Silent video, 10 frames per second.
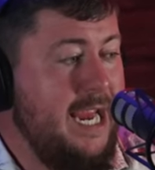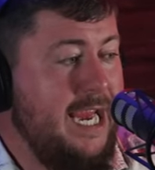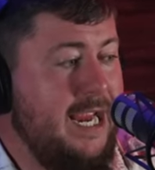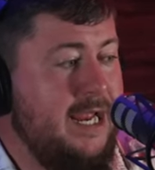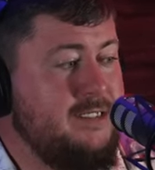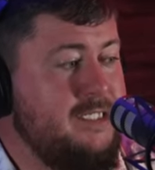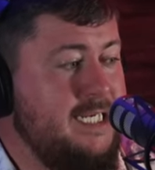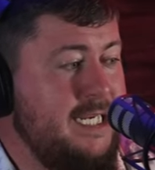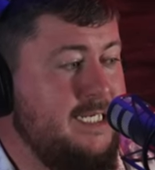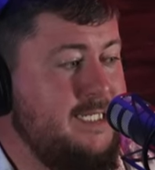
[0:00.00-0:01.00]
and
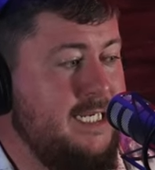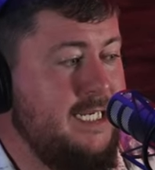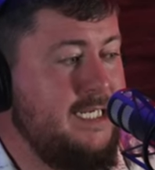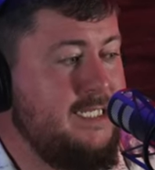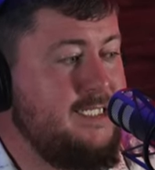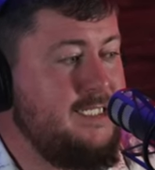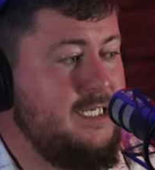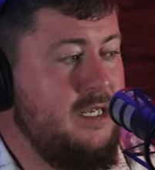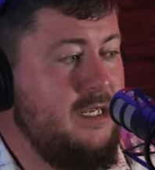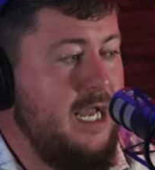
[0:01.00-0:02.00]
it is,
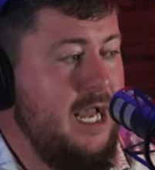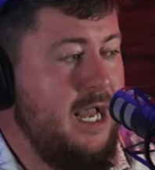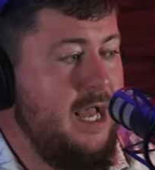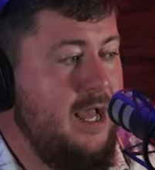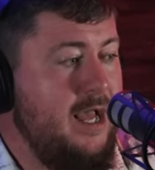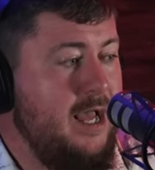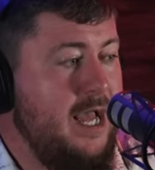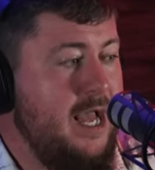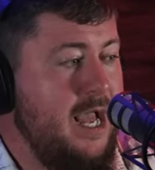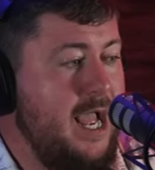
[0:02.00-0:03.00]

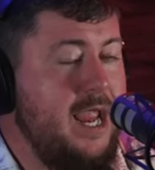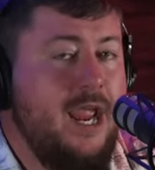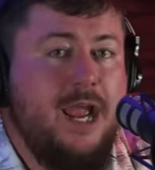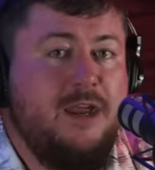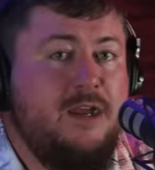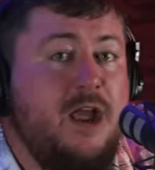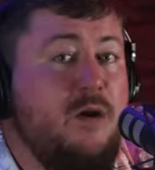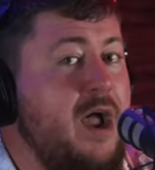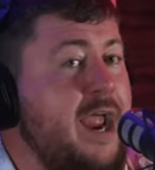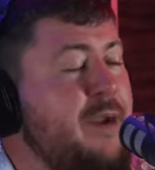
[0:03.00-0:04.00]
I
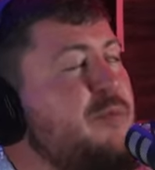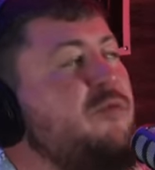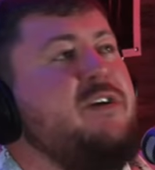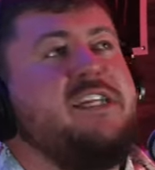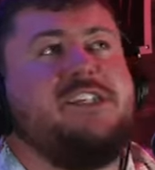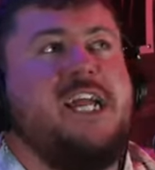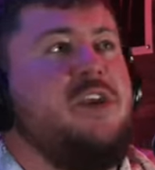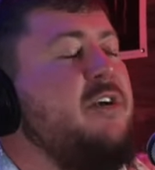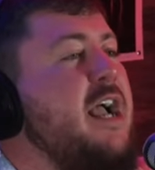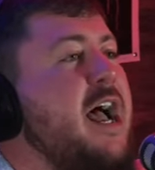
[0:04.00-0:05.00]

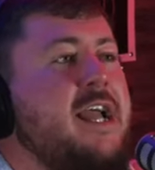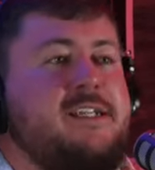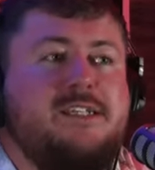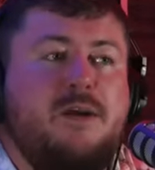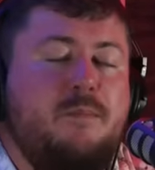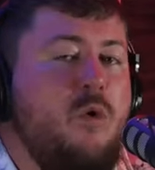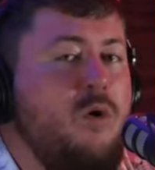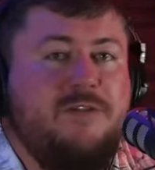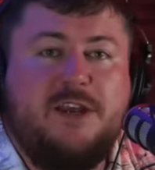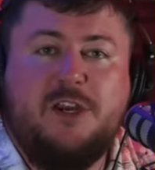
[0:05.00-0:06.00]
appreciate you guys
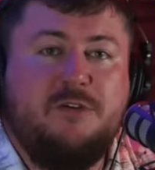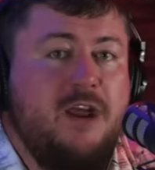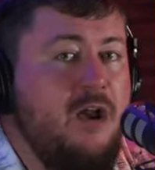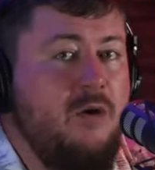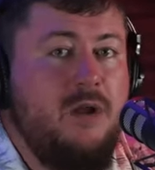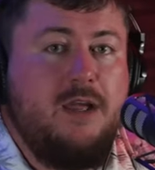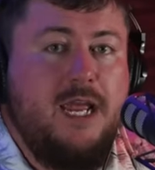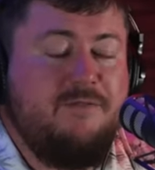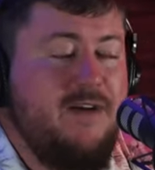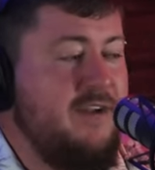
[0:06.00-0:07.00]
more than you know.
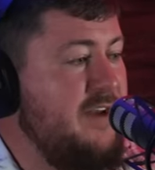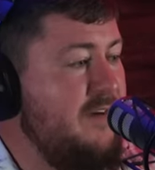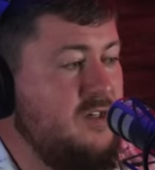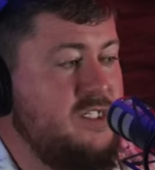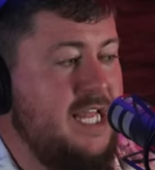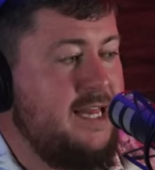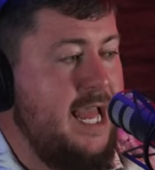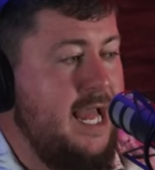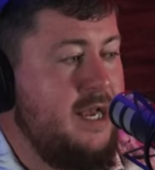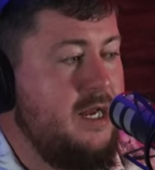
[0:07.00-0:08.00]
If I've never said
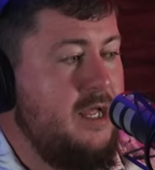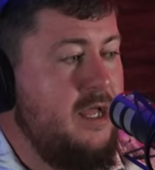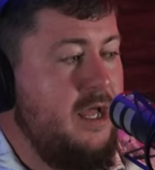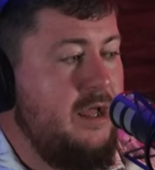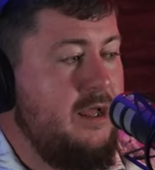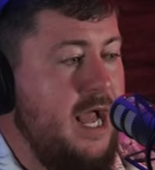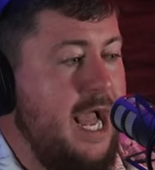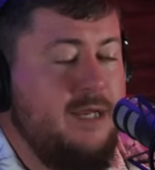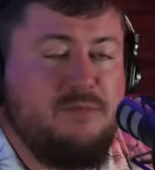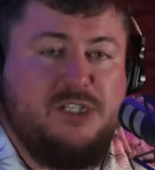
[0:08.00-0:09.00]
that,
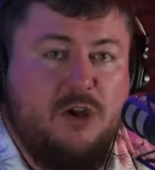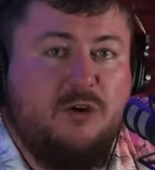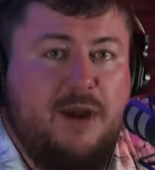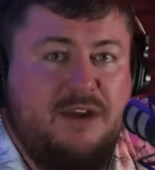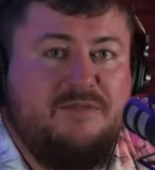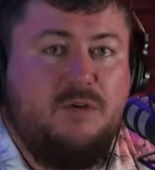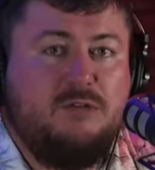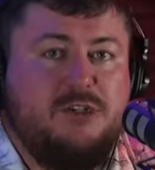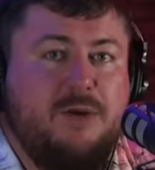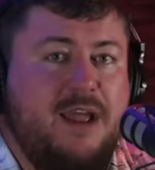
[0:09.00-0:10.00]
I am so
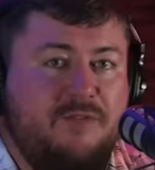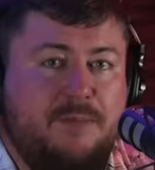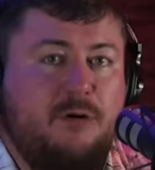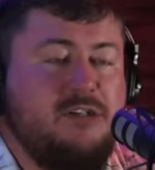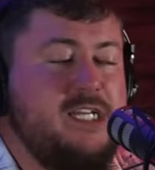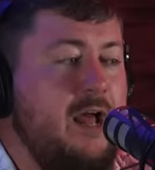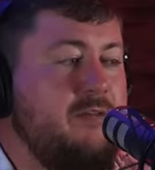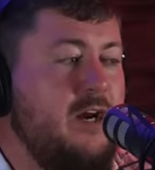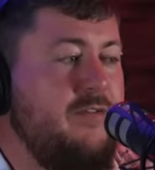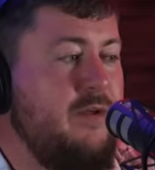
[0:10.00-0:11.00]
grateful to every person
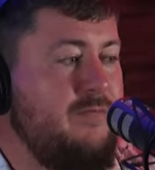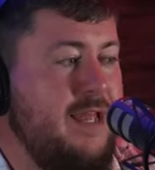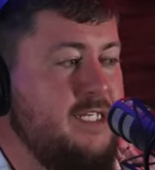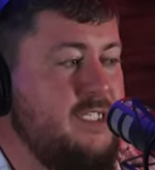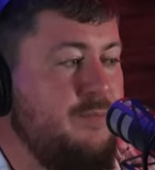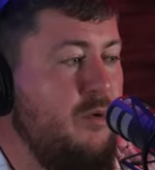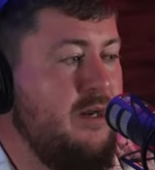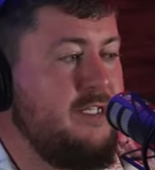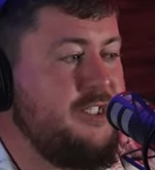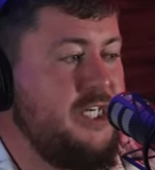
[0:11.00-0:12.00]
out there that has
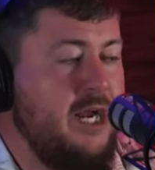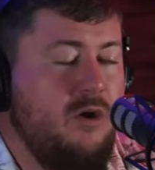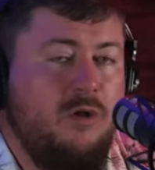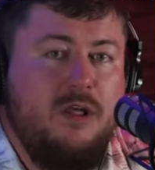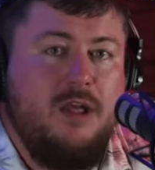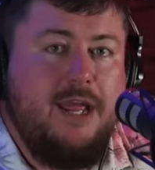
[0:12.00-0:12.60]
supported this channel,